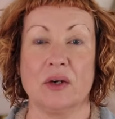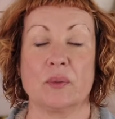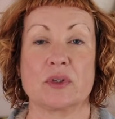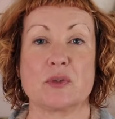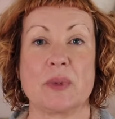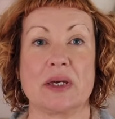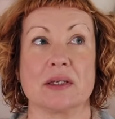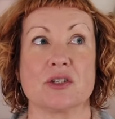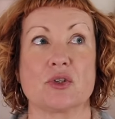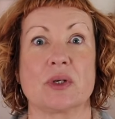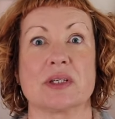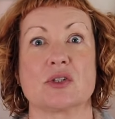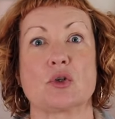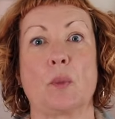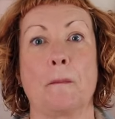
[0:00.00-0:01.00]
Which means you
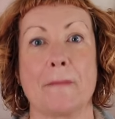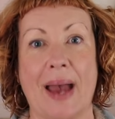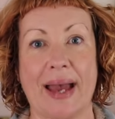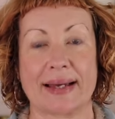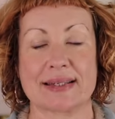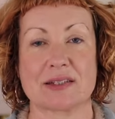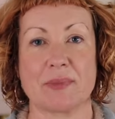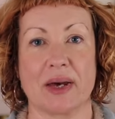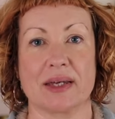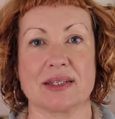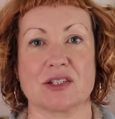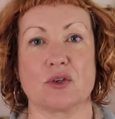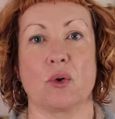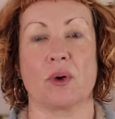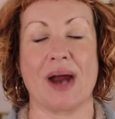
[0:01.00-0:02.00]
get to
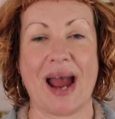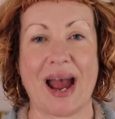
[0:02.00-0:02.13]
maximize your